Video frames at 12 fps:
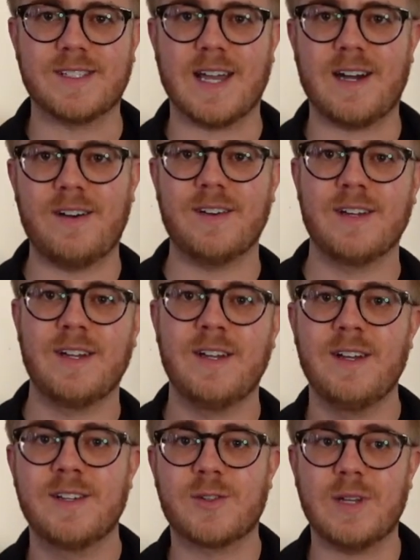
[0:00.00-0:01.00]
out.
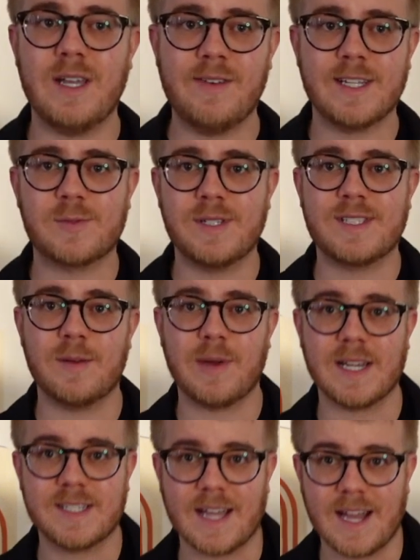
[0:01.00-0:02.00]
So even as we sit
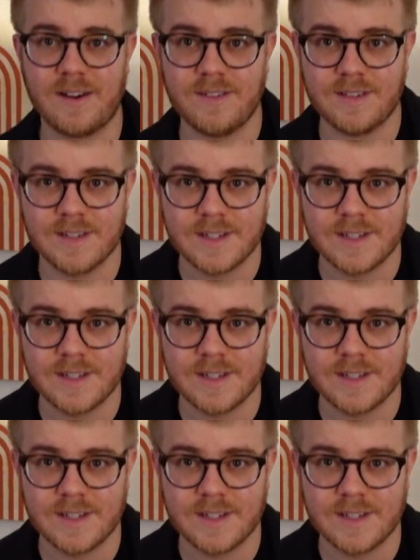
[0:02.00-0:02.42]
back down,